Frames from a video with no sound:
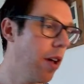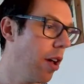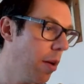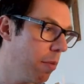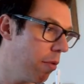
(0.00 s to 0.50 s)

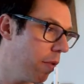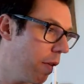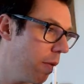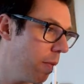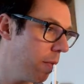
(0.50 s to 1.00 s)

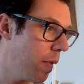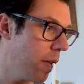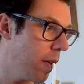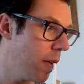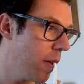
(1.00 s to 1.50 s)
Bruno
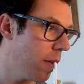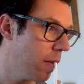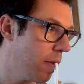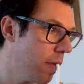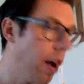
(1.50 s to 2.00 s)

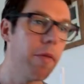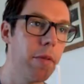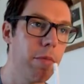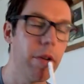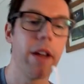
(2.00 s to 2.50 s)

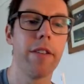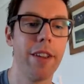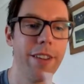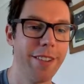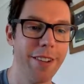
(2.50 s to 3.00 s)
Ivan
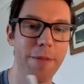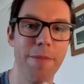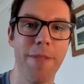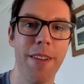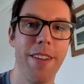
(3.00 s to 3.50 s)
Brunetti
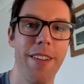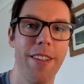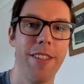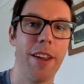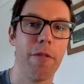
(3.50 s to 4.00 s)

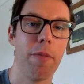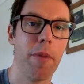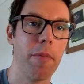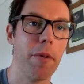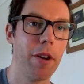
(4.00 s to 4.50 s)
thing from the
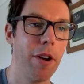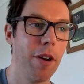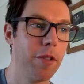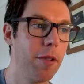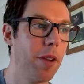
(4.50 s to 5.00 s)
book
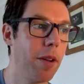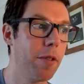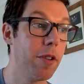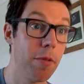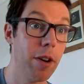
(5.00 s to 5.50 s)
Cartooning,
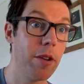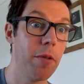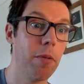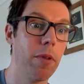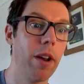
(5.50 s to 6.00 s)
which is really
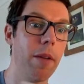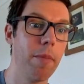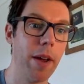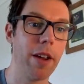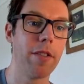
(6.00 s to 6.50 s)
cool. And it
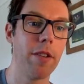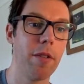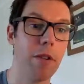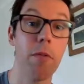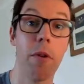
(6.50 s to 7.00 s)
makes you
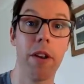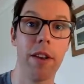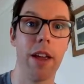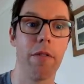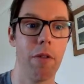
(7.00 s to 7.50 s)
do one a
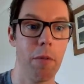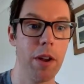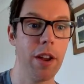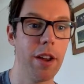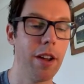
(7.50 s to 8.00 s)
day for a
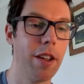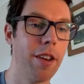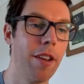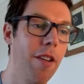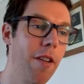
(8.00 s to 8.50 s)
week,
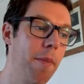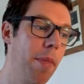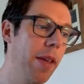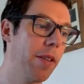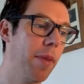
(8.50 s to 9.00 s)
and
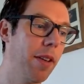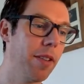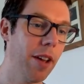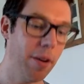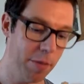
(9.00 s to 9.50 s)
it's meant
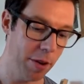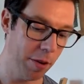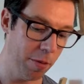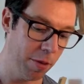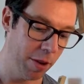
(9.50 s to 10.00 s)
to help
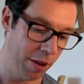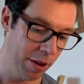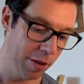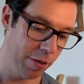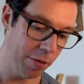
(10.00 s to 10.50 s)
you
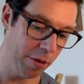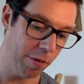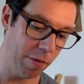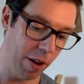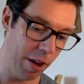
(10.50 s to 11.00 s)
sort
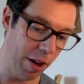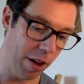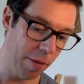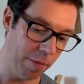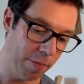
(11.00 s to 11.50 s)
of
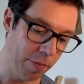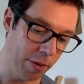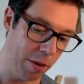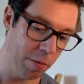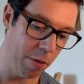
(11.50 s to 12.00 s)

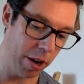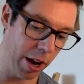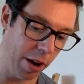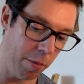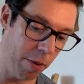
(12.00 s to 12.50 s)
work
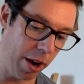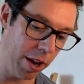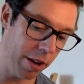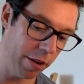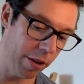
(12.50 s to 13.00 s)
out
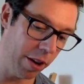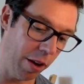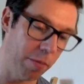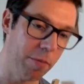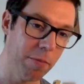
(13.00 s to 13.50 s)

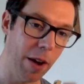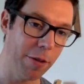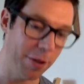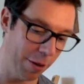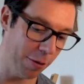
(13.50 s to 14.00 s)
how
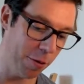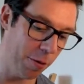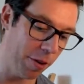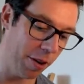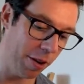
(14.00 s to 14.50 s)
to tell
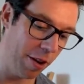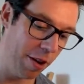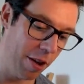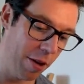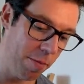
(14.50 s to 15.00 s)
stories in
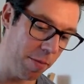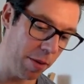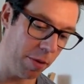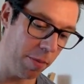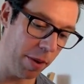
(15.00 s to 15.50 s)

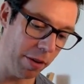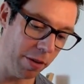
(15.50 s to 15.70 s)
minimal amounts